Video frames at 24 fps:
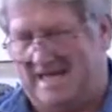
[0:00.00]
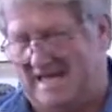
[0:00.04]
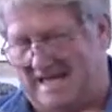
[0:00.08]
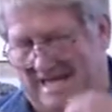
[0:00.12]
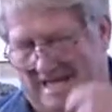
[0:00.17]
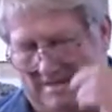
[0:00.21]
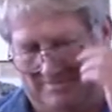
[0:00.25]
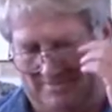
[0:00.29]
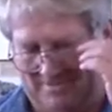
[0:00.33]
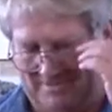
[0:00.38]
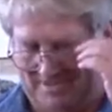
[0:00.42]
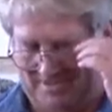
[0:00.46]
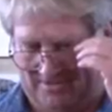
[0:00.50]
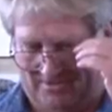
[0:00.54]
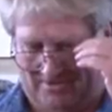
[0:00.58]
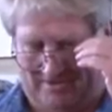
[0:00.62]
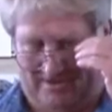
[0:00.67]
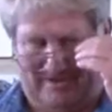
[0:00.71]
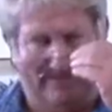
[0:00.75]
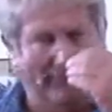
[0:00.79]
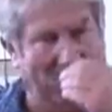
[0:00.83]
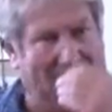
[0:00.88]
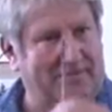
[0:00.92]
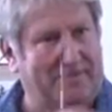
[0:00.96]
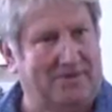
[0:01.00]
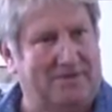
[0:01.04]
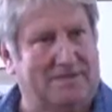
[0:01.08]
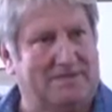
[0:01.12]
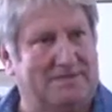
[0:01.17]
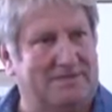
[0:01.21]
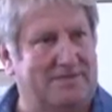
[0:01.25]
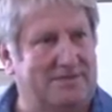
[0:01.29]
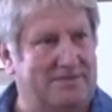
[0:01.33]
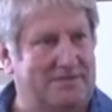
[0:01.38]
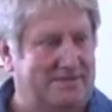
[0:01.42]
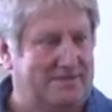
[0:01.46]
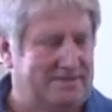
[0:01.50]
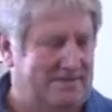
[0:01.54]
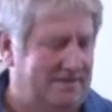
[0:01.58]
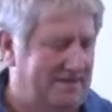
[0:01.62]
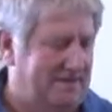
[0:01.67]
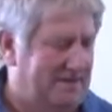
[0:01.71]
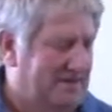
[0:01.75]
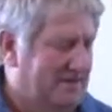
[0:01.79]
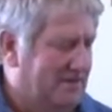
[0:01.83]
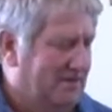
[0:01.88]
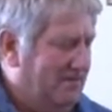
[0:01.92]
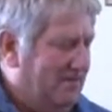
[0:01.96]
Absolutely fabulous. Just
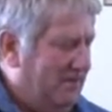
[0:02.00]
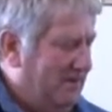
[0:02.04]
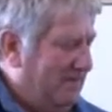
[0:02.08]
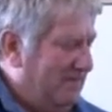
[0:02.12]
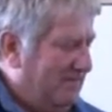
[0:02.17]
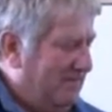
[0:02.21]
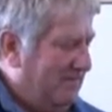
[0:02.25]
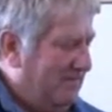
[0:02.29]
quick.